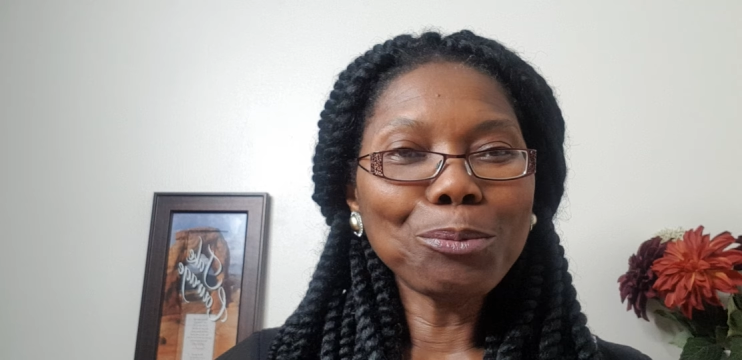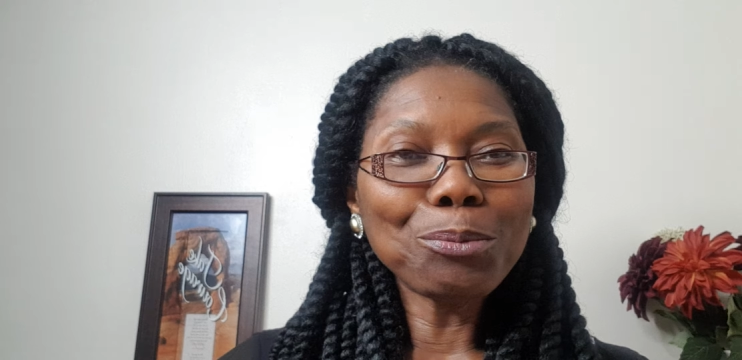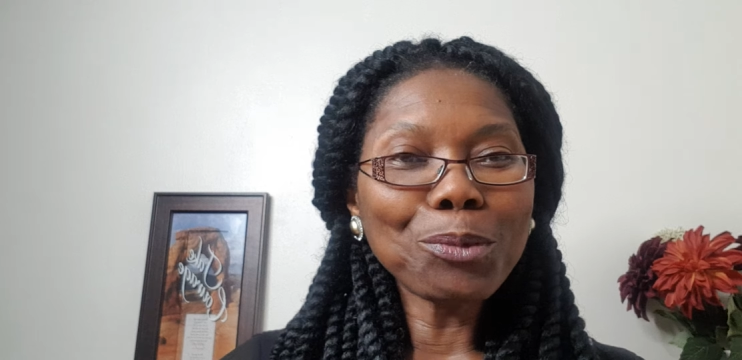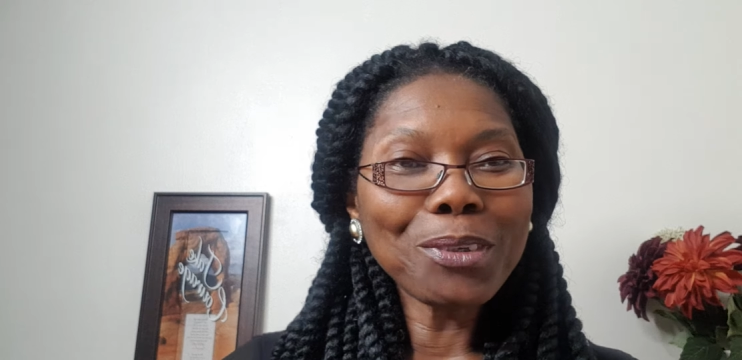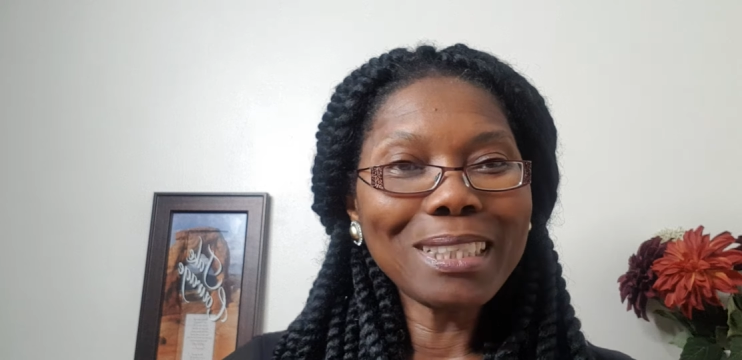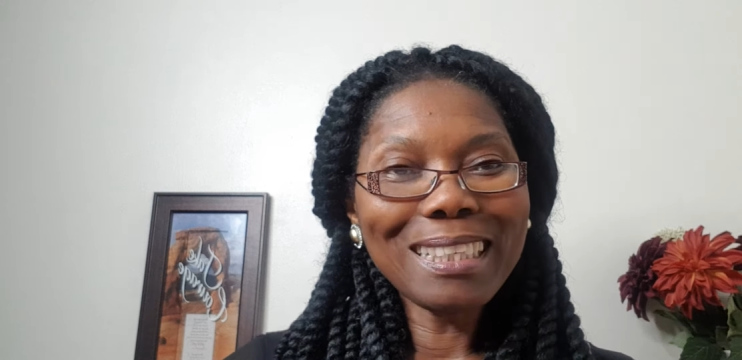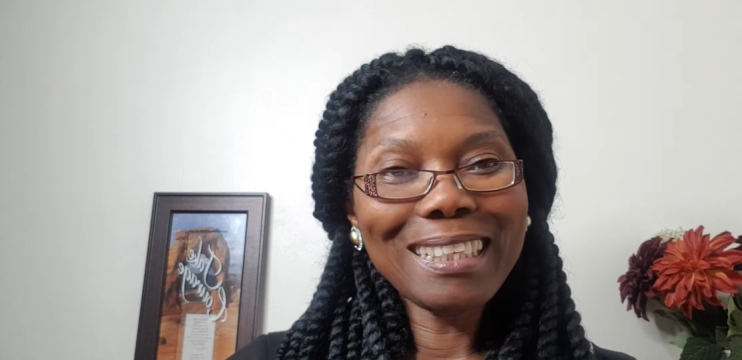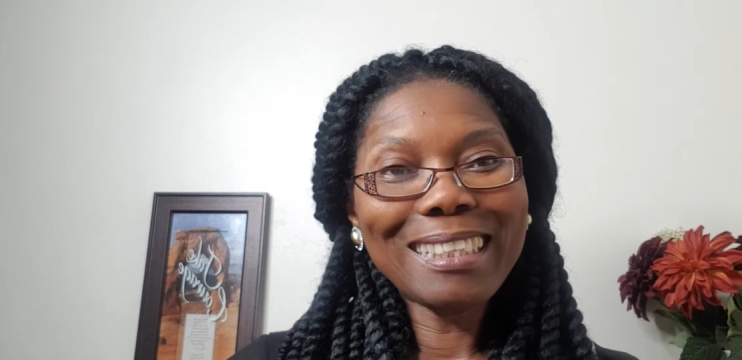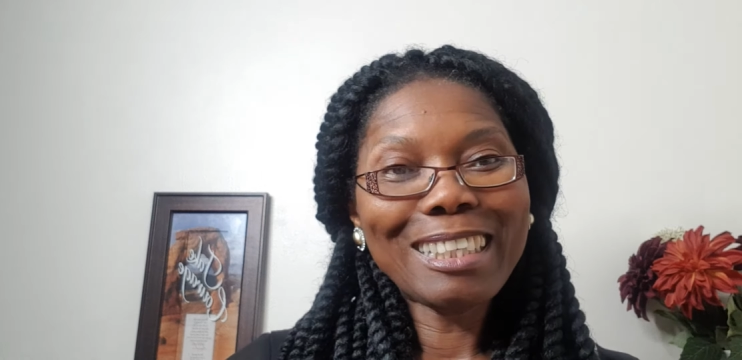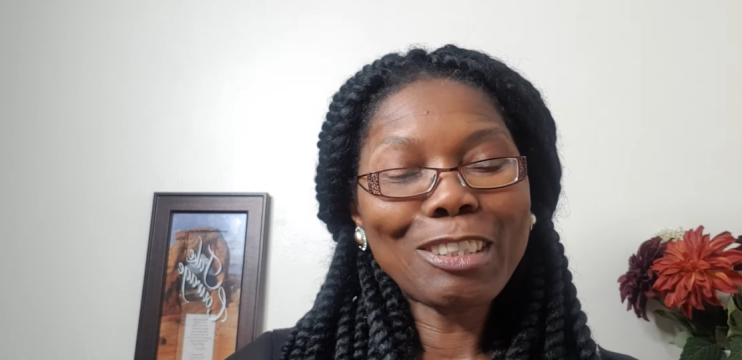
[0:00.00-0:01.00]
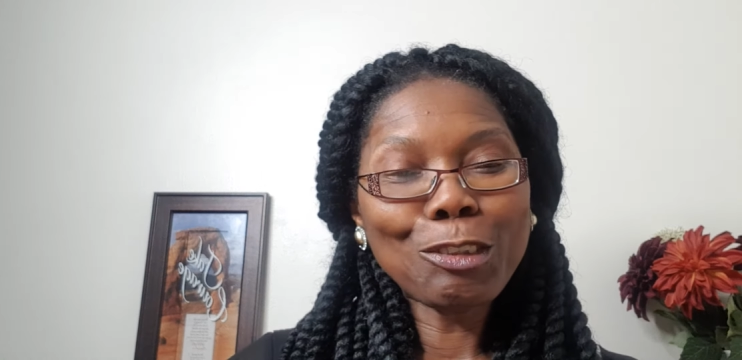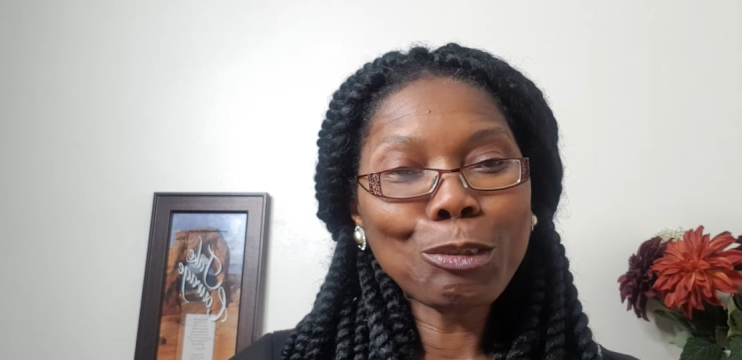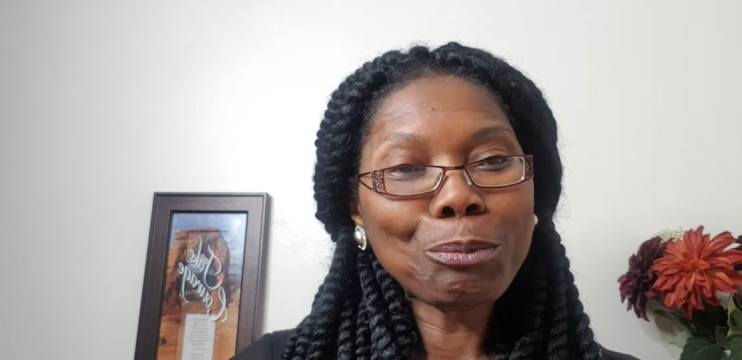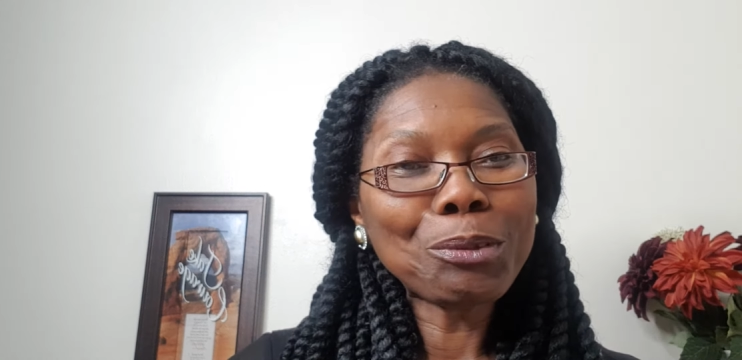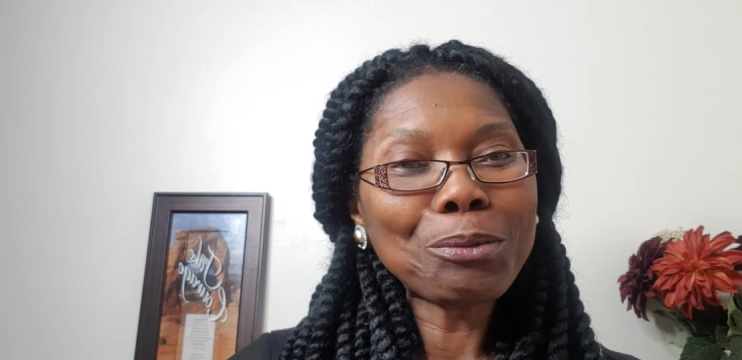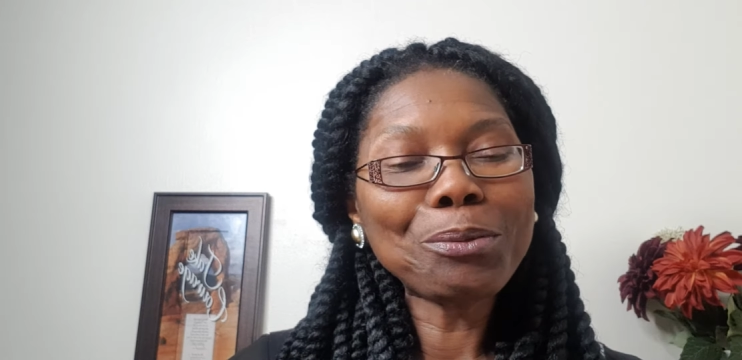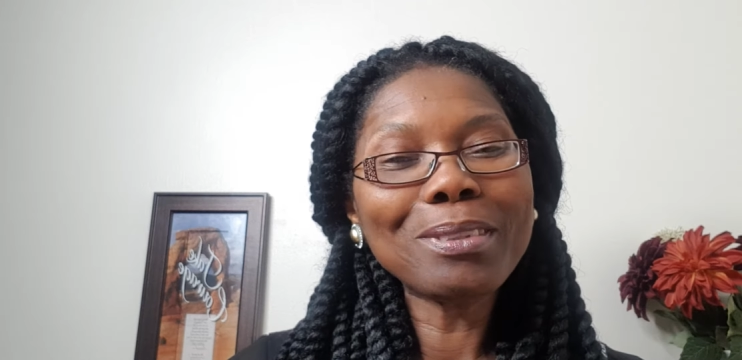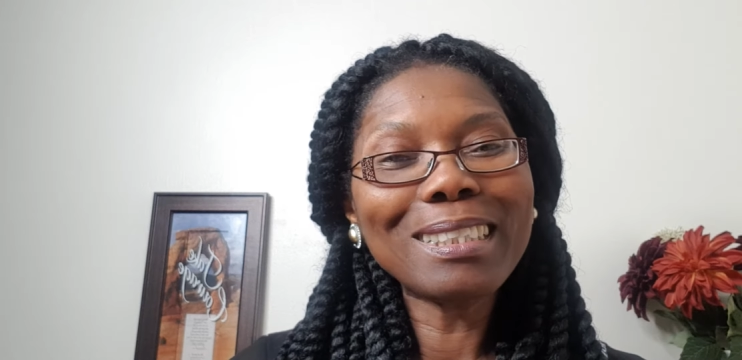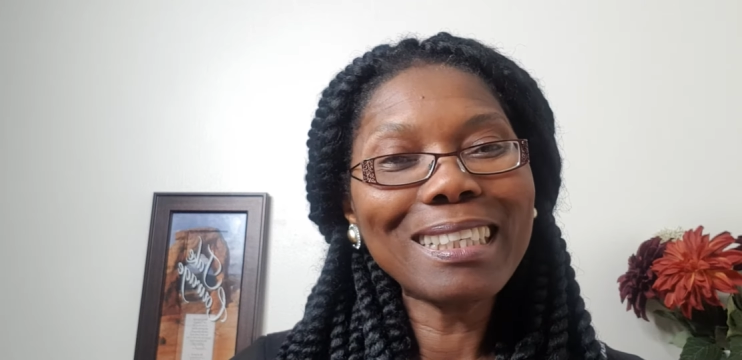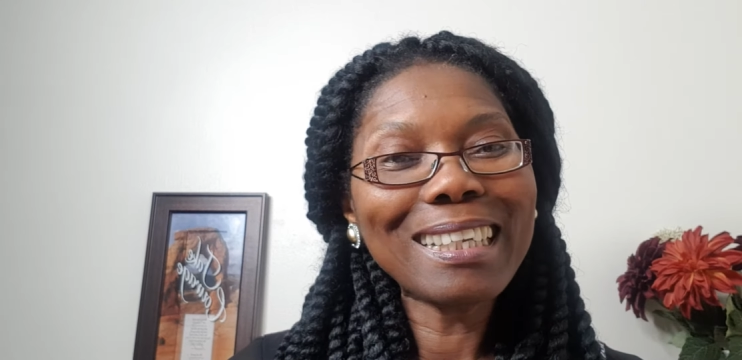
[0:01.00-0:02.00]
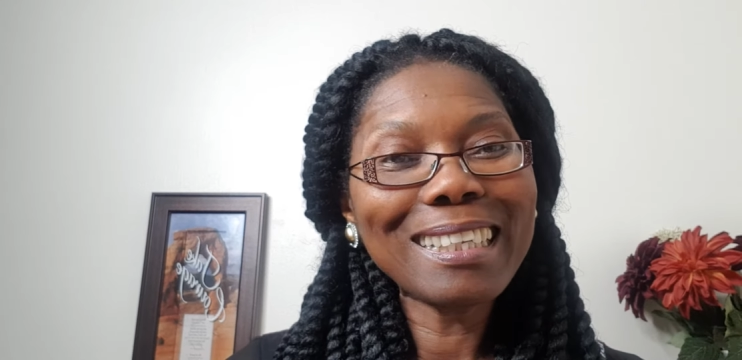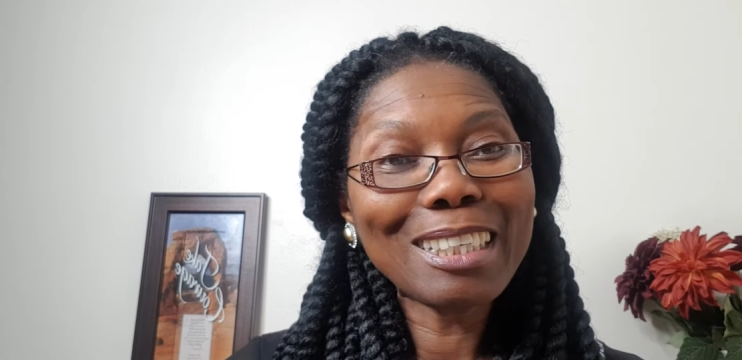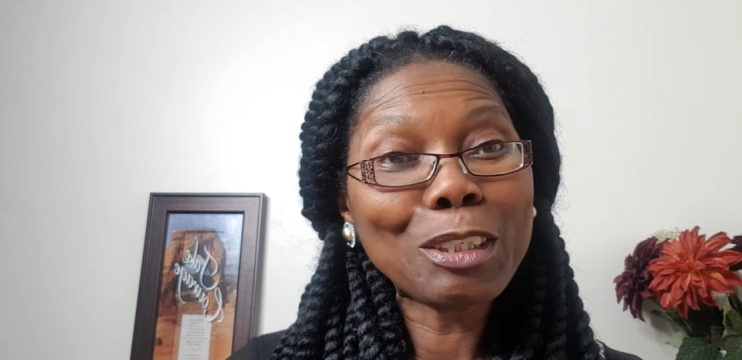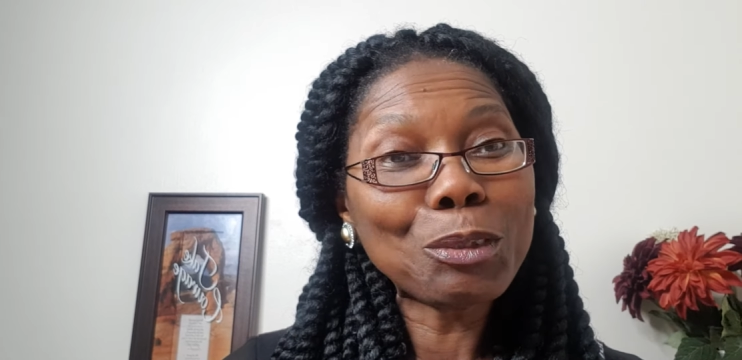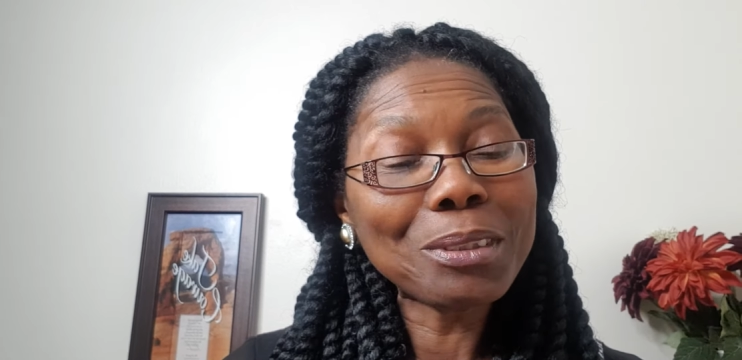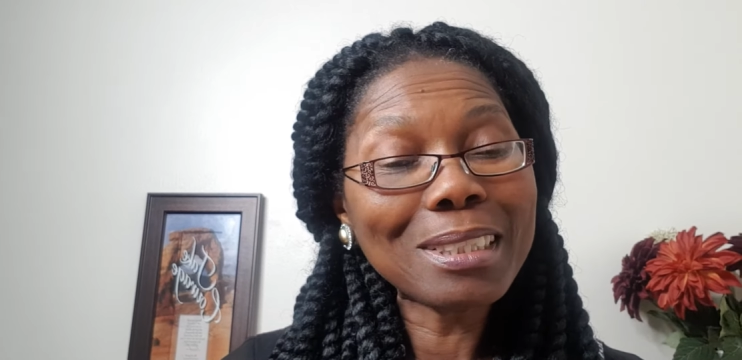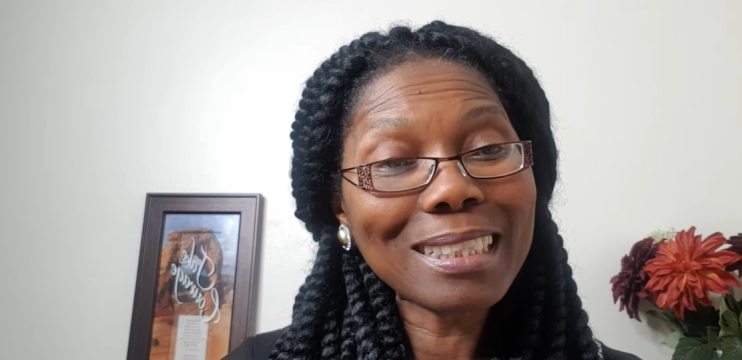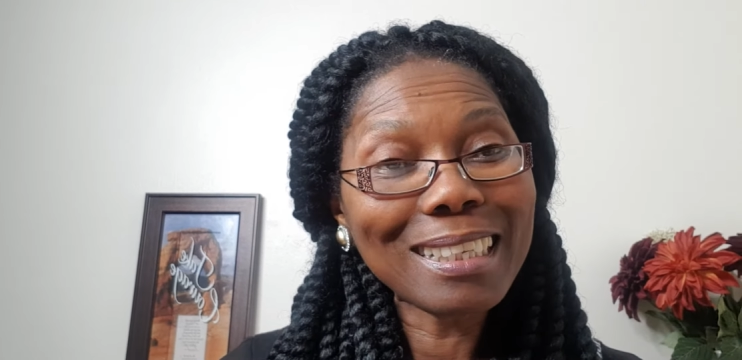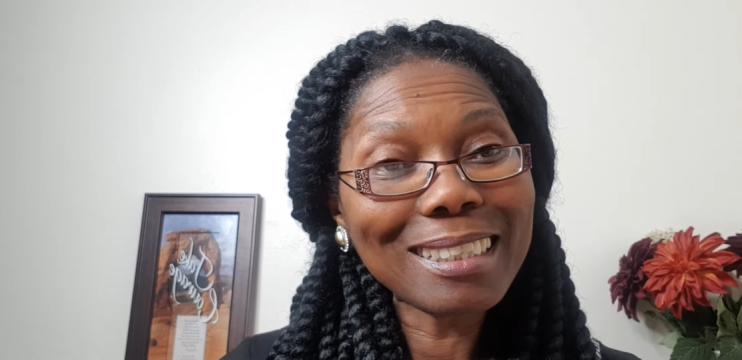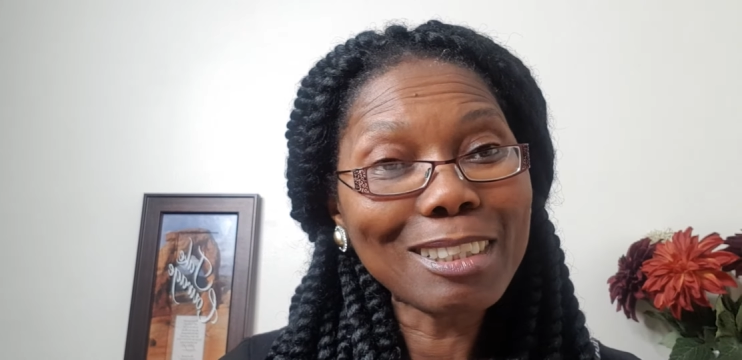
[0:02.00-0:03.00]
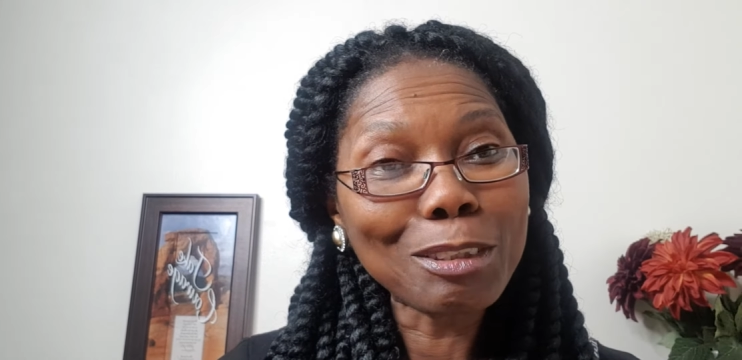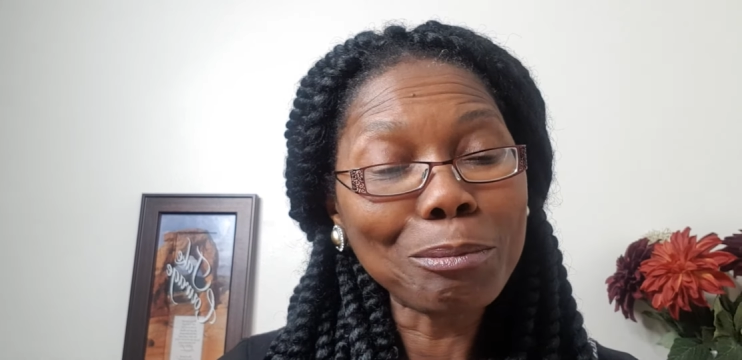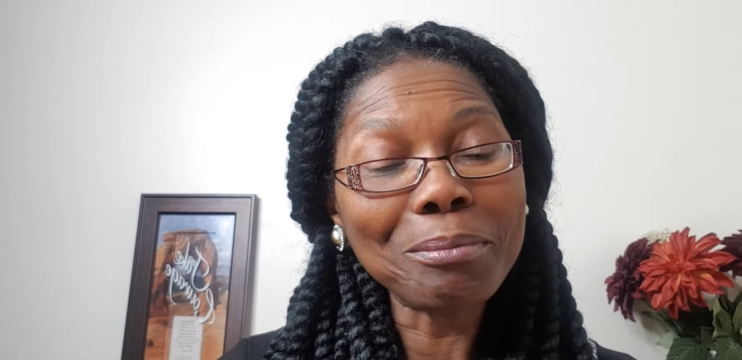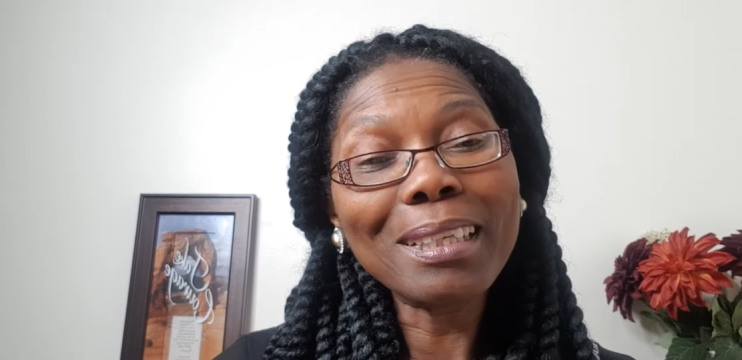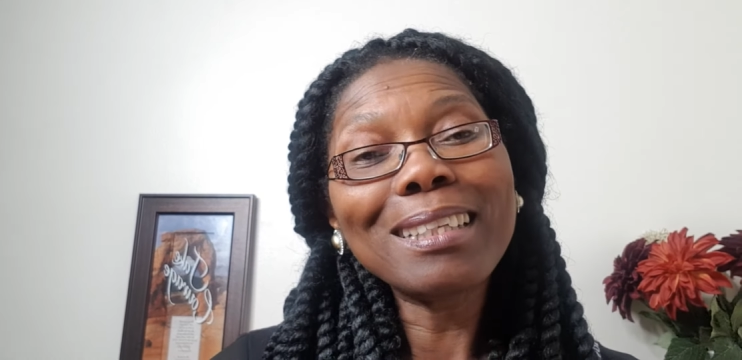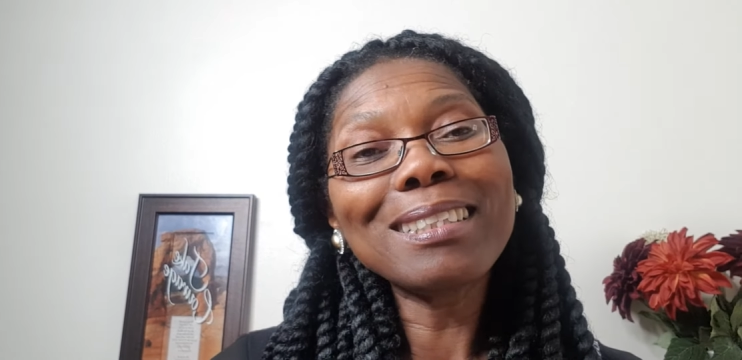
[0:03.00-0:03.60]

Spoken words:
Good morning, another beautiful day in God's kingdom.